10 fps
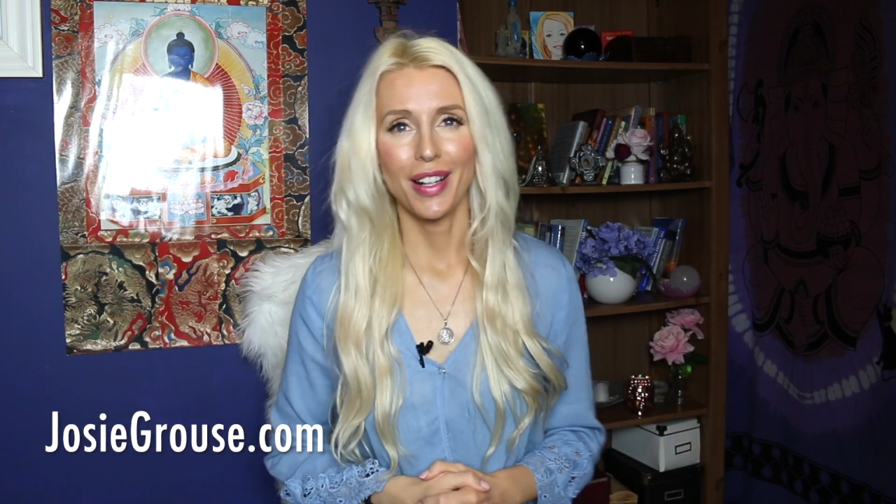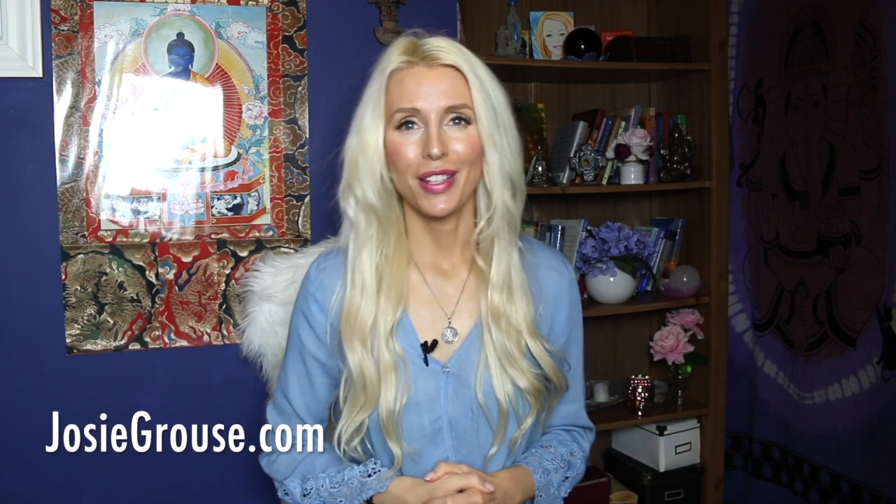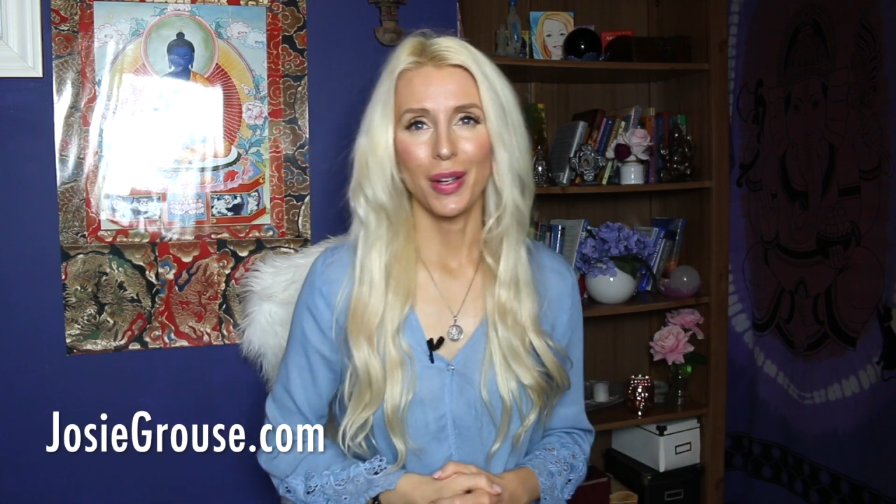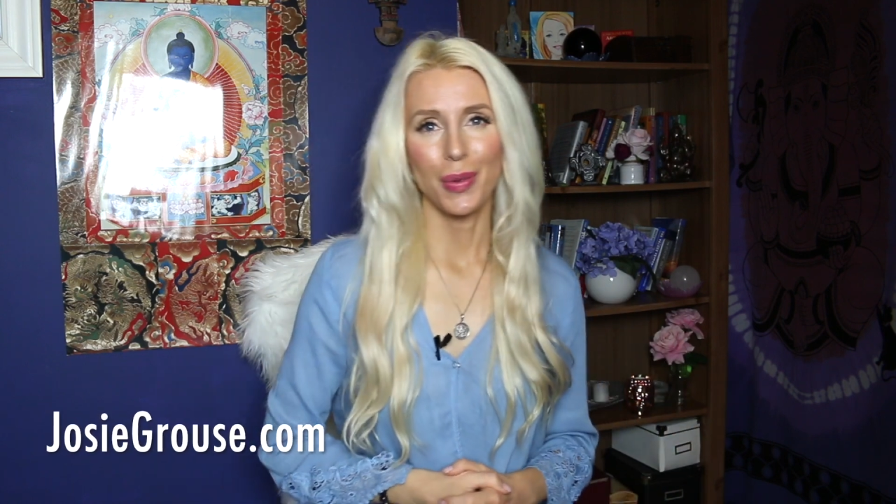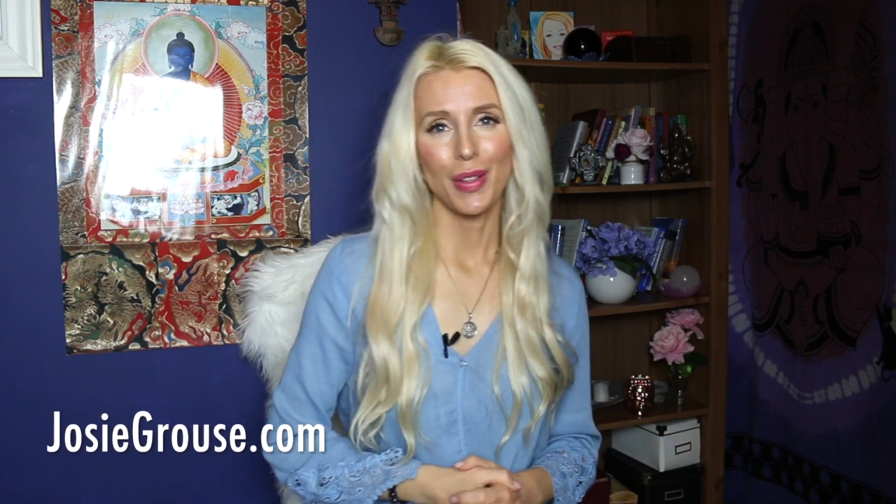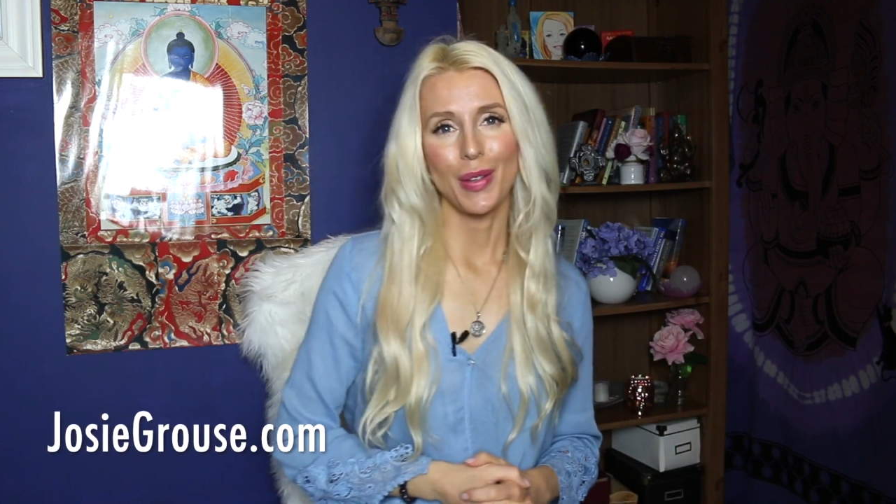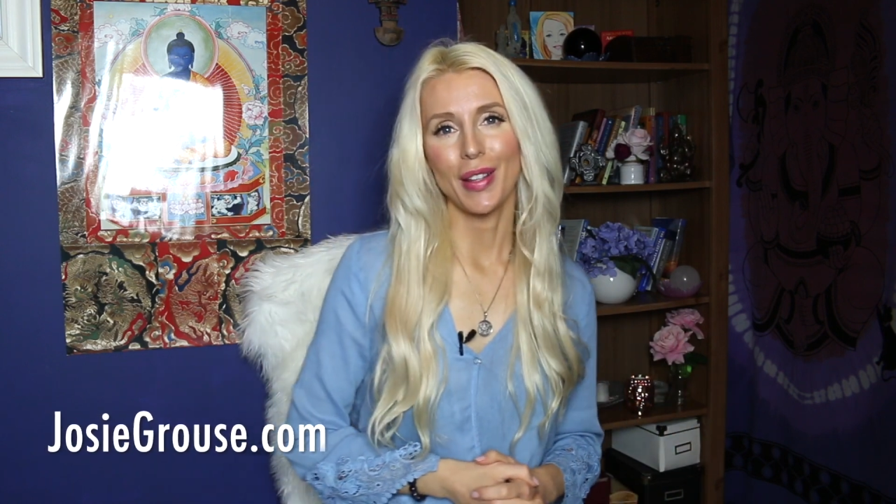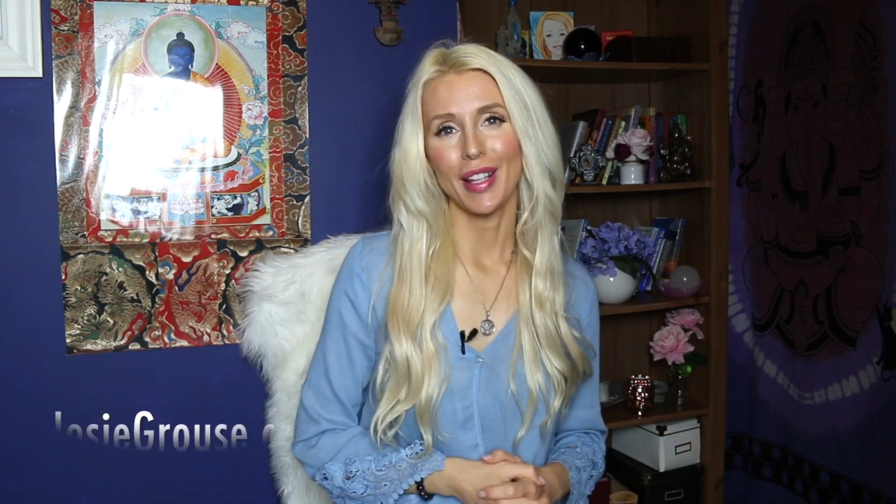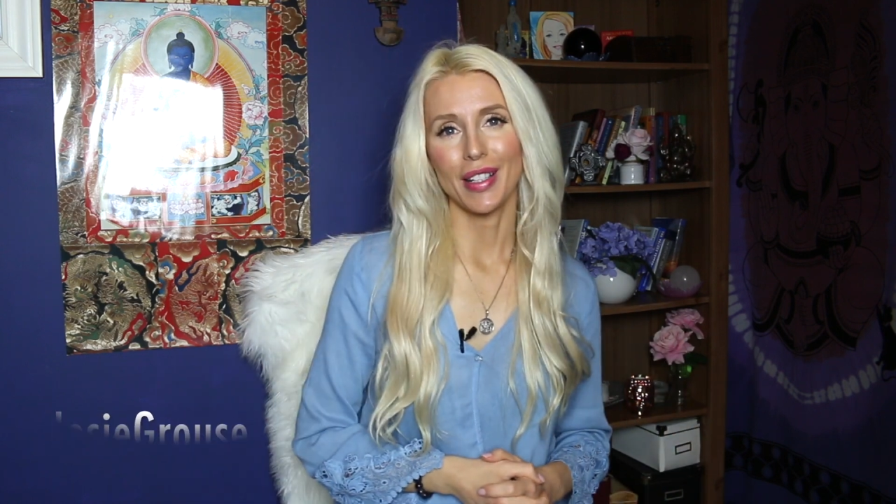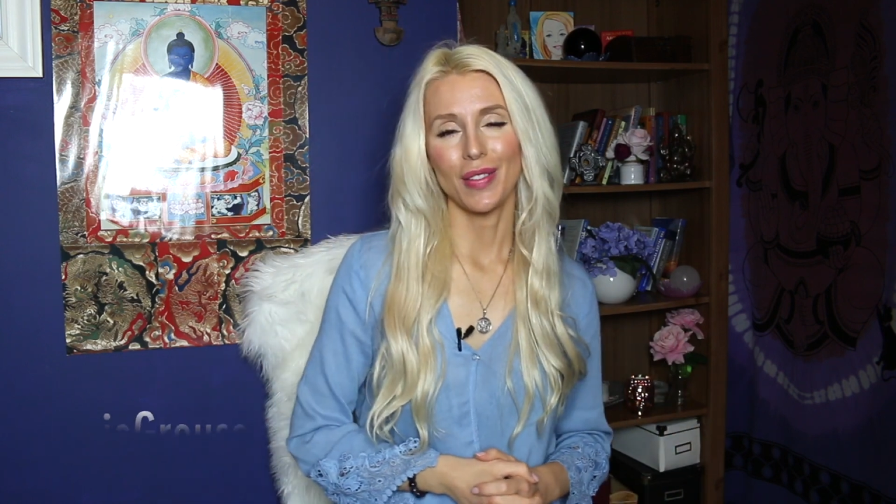I'll chat with you
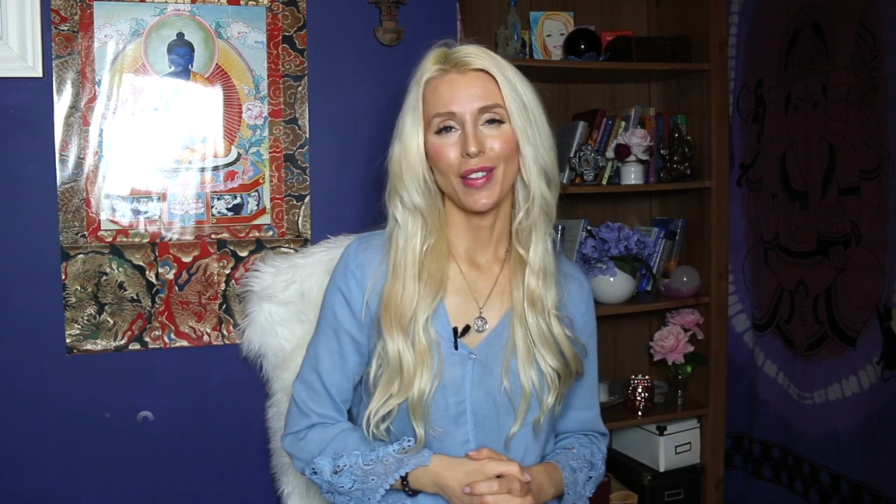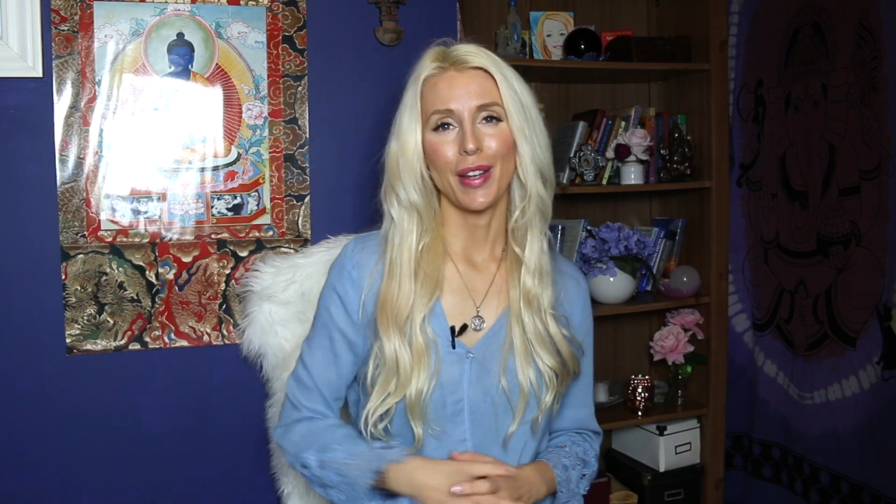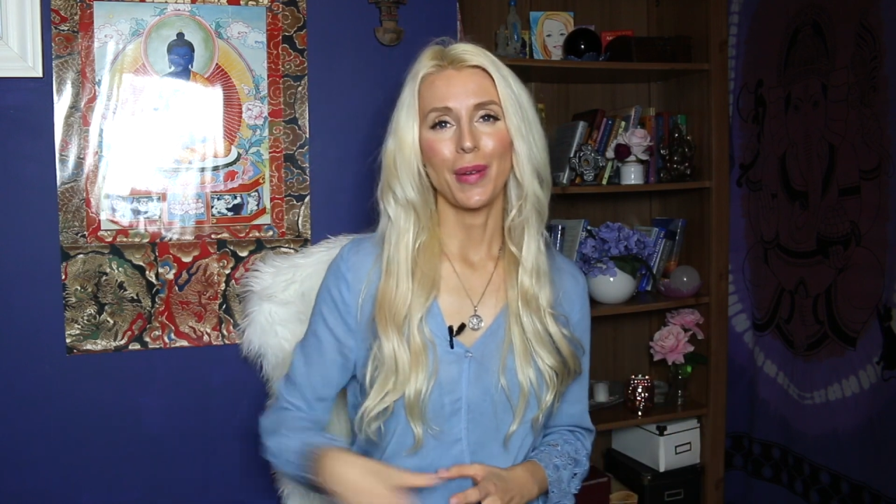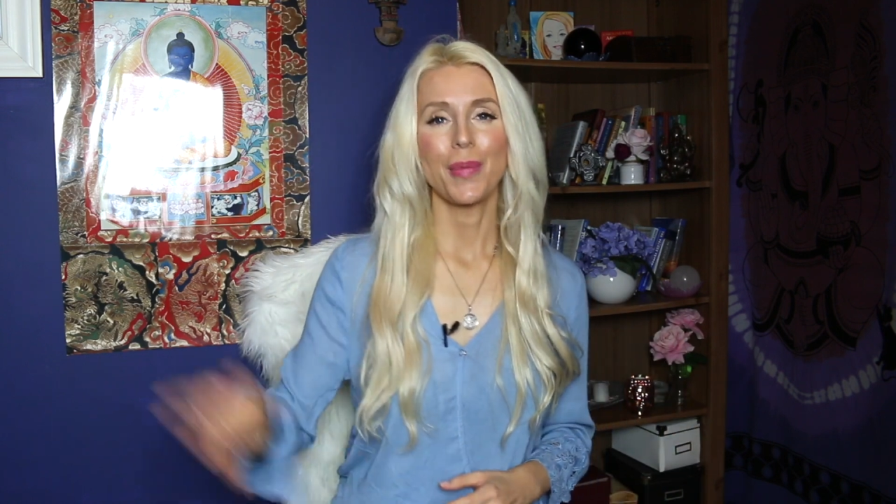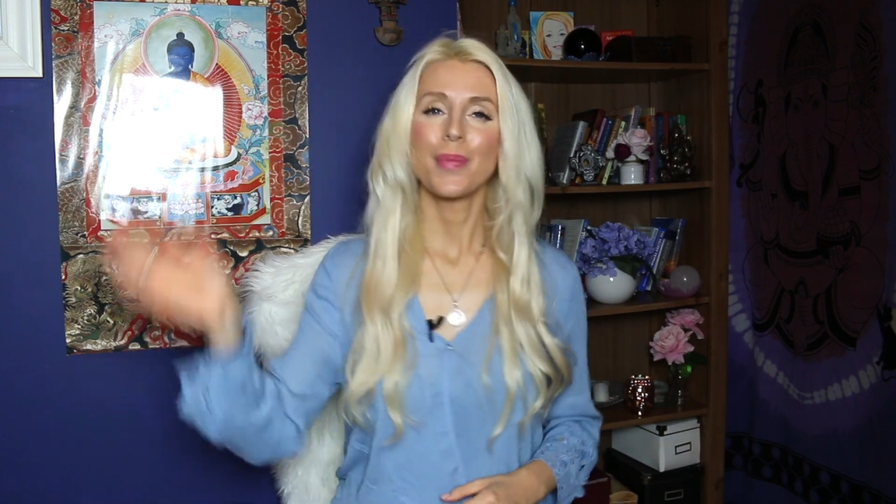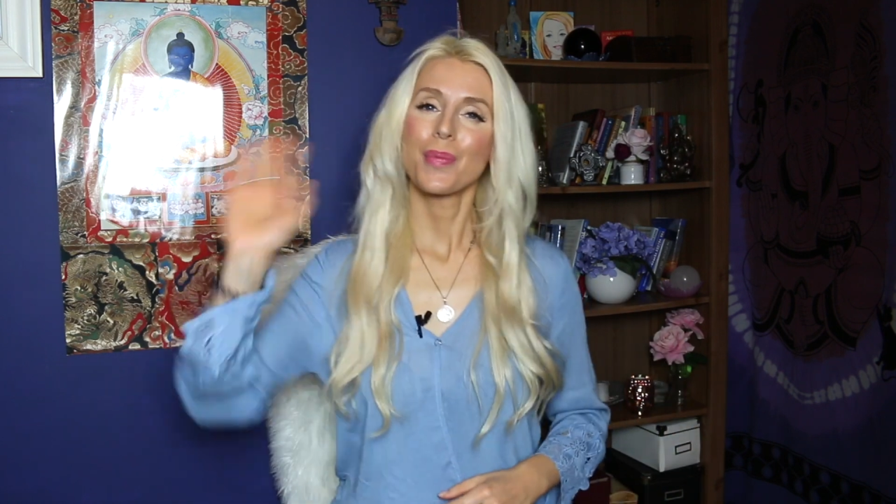in the next video.